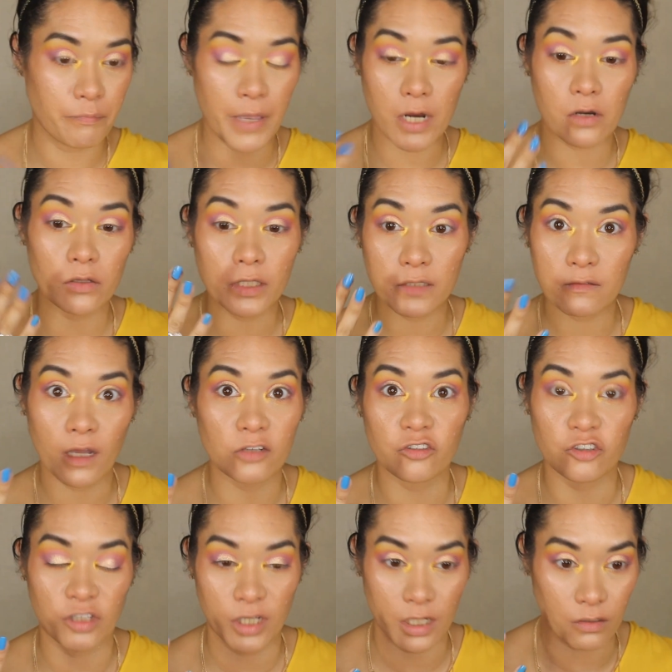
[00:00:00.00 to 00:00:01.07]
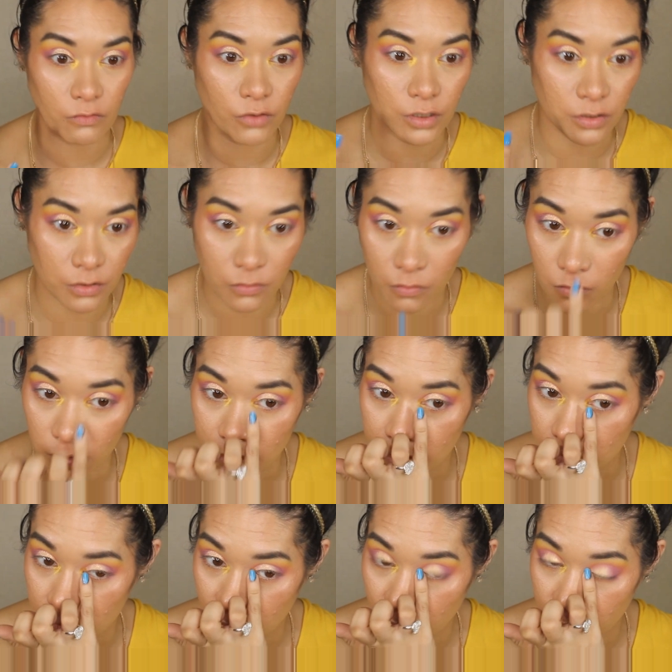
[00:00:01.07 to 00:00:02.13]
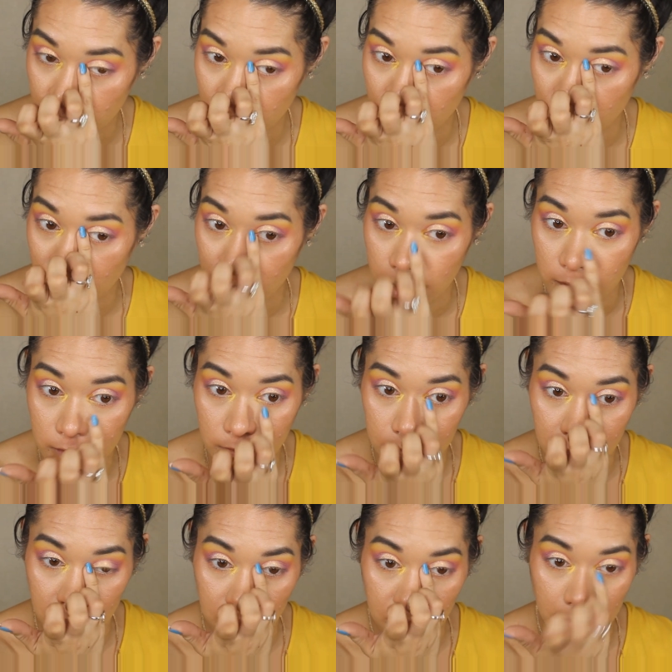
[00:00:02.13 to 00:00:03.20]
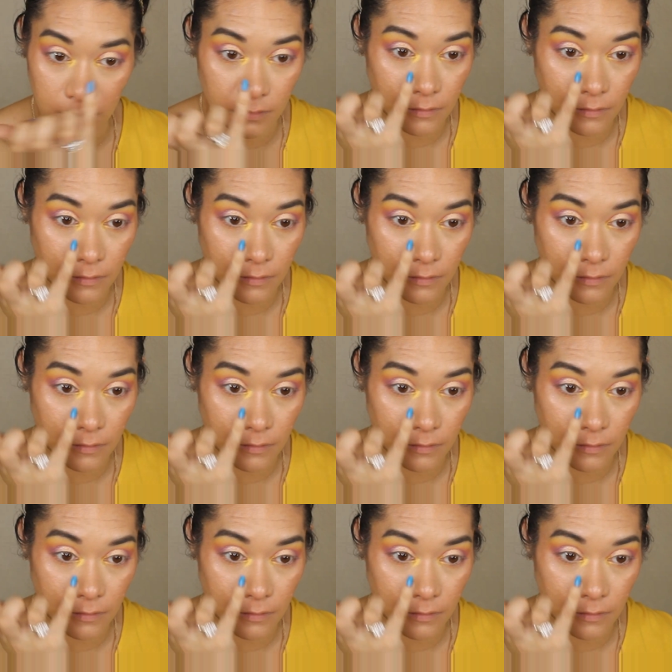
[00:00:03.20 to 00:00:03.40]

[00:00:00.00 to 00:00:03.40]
Barely touched it, and look at the gold. It's crazy.